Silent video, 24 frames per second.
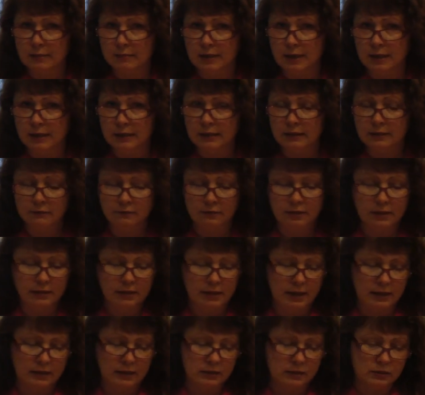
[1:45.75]
I'm not going to read
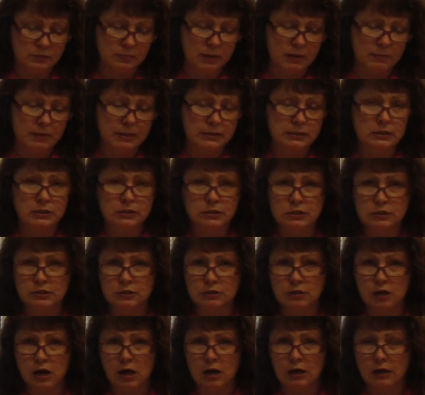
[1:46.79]
that because my message
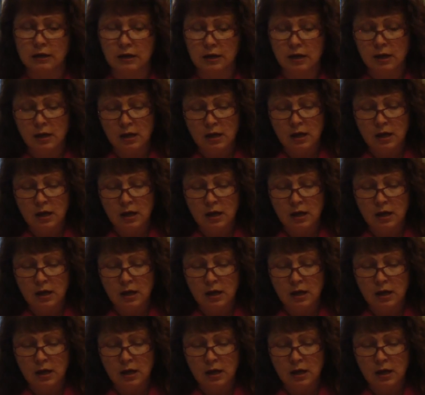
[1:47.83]
is long,